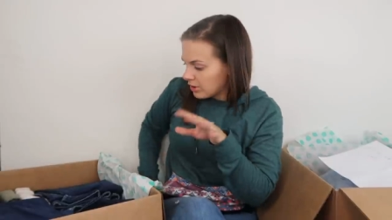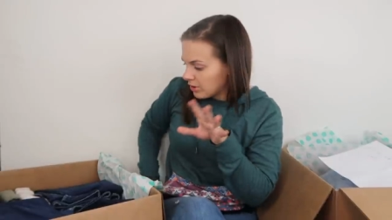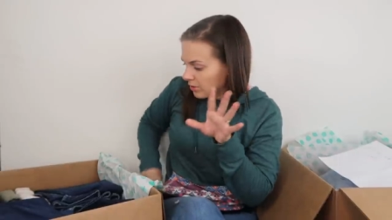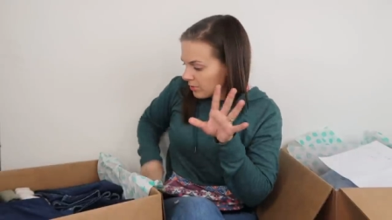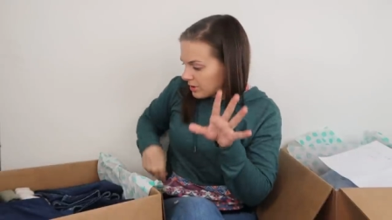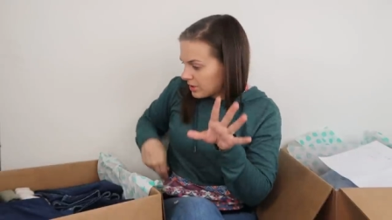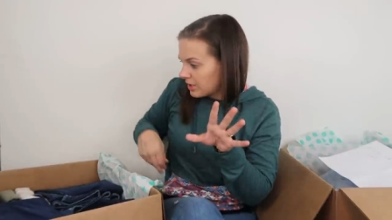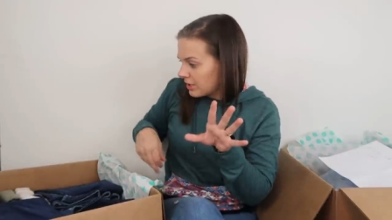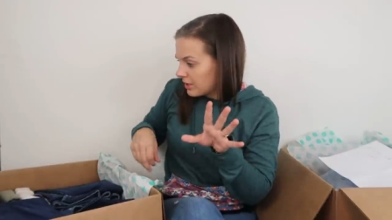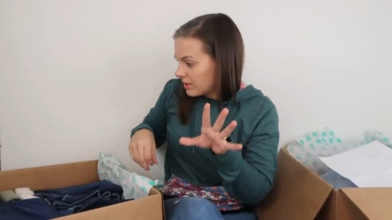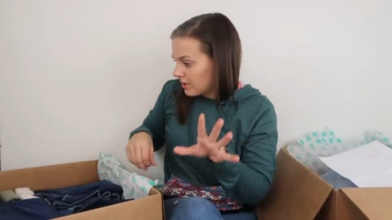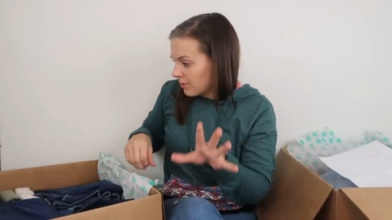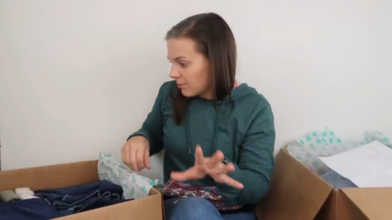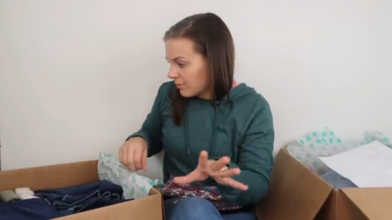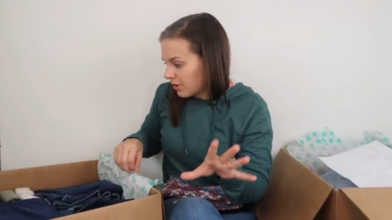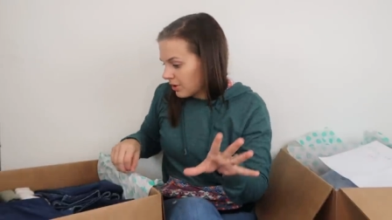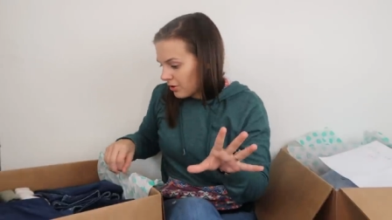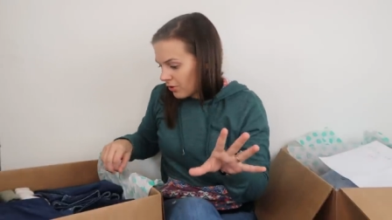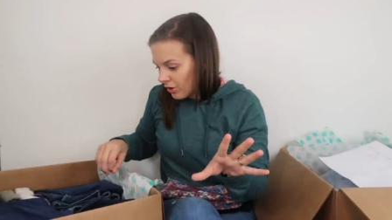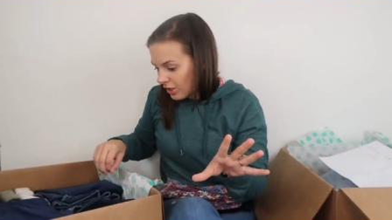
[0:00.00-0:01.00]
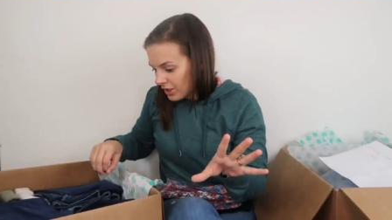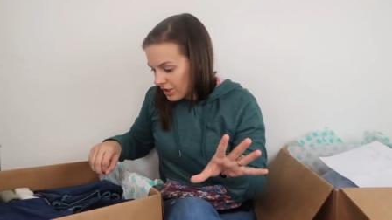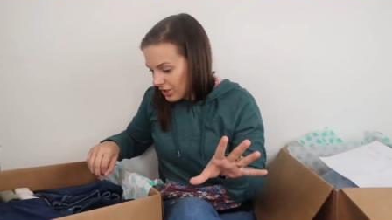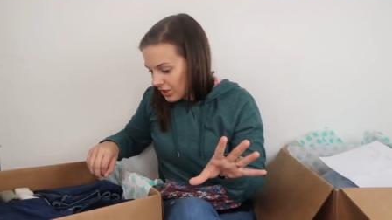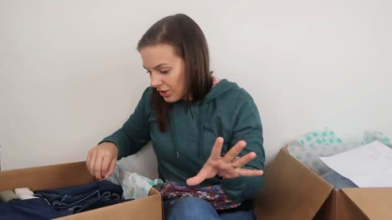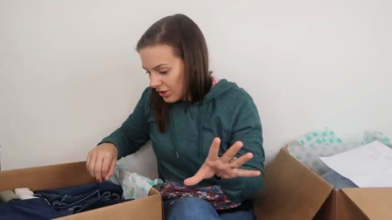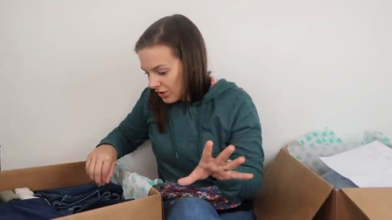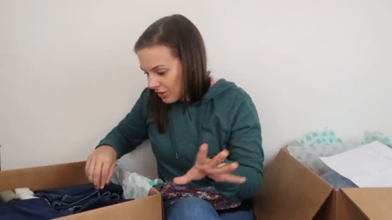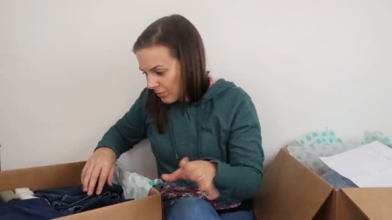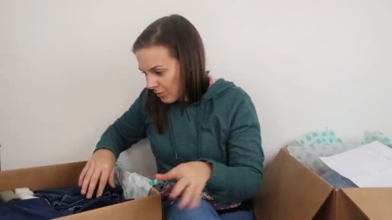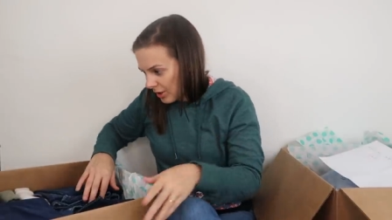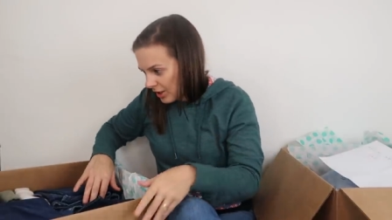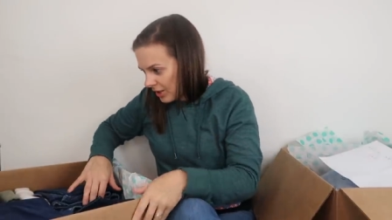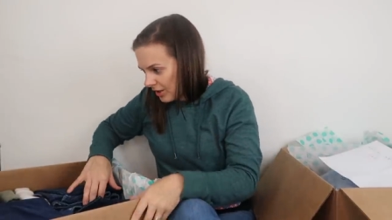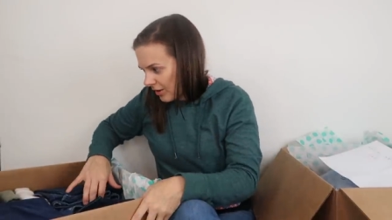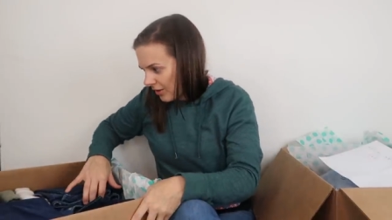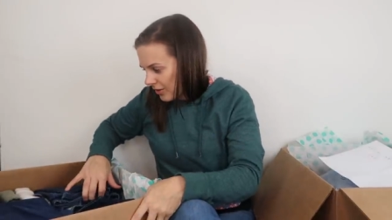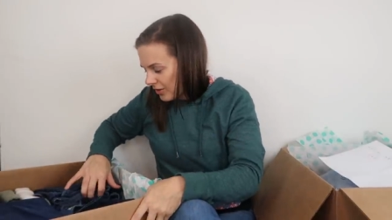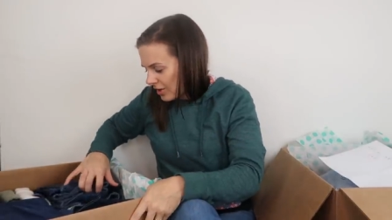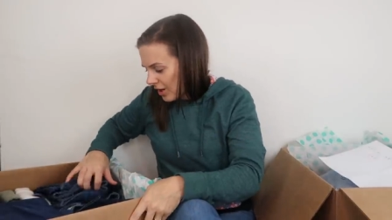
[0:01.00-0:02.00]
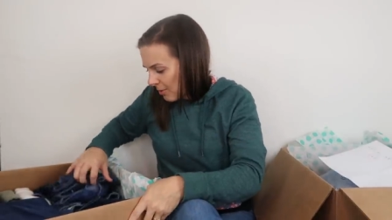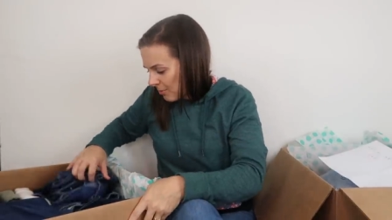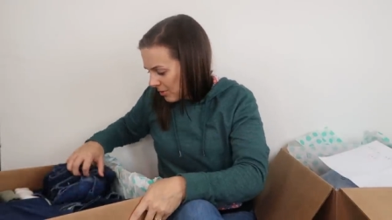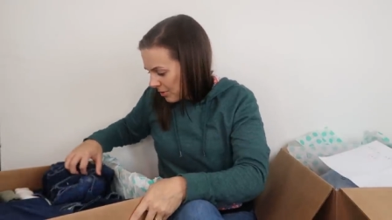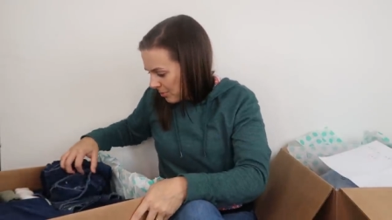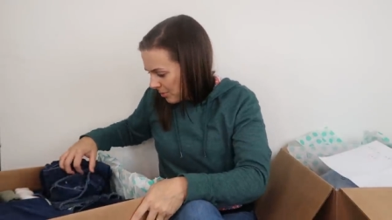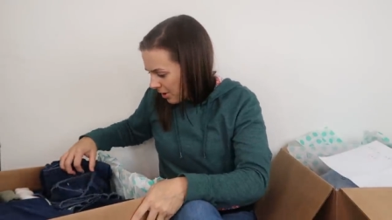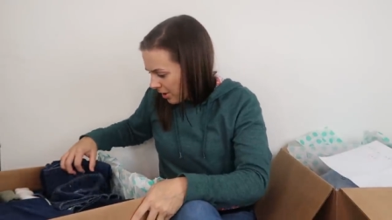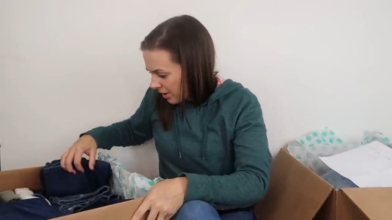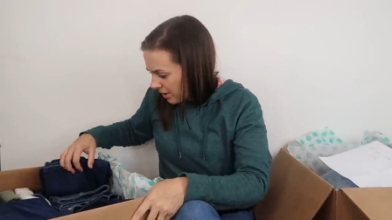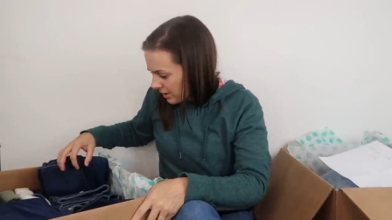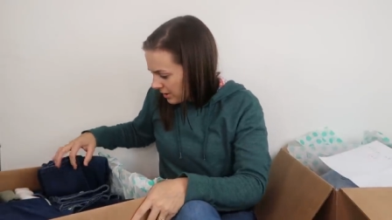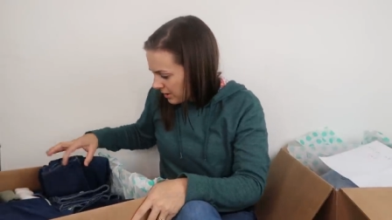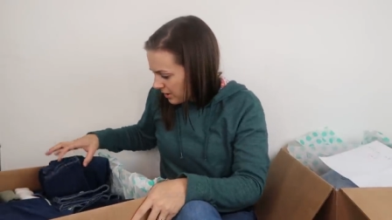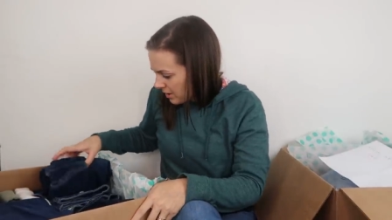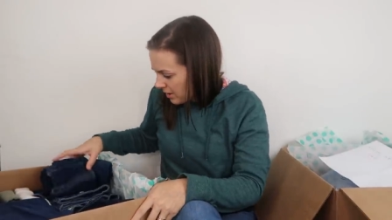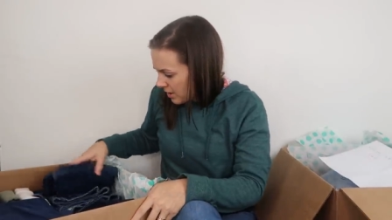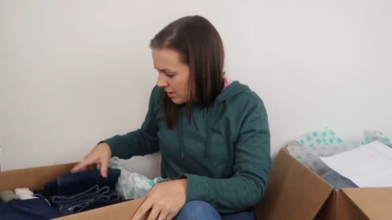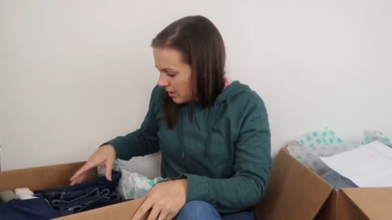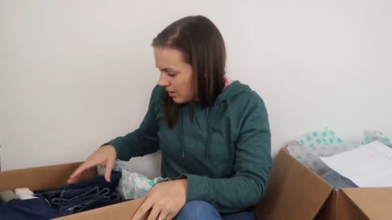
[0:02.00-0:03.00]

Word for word: don't see something crazy good right on the top of the box.